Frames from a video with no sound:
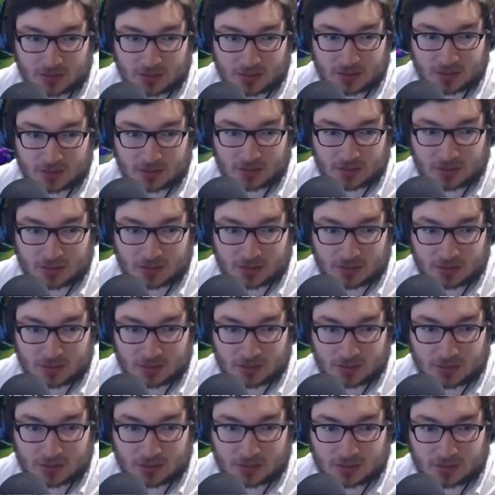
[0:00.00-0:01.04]

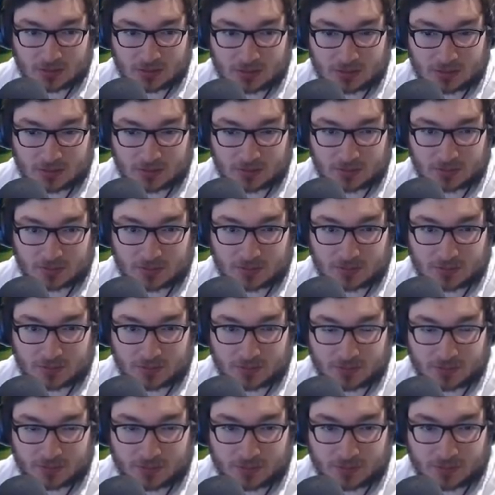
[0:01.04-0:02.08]

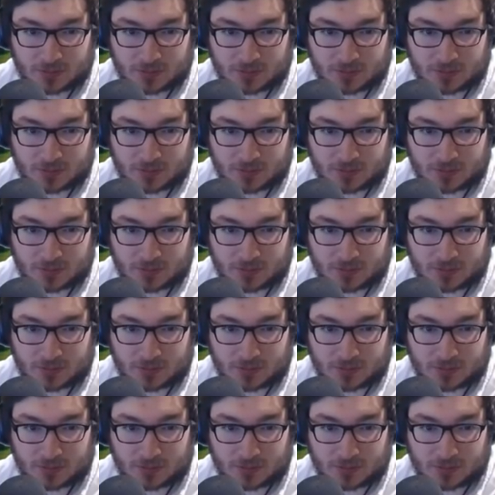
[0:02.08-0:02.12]
(silence)